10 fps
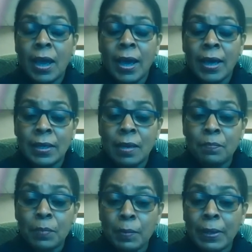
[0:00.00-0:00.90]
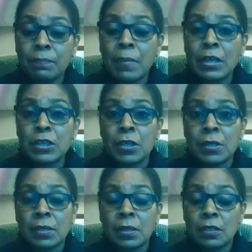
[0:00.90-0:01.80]
and implement
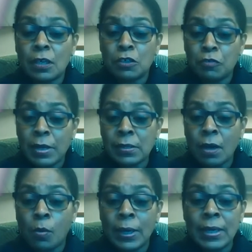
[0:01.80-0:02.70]
measures to address our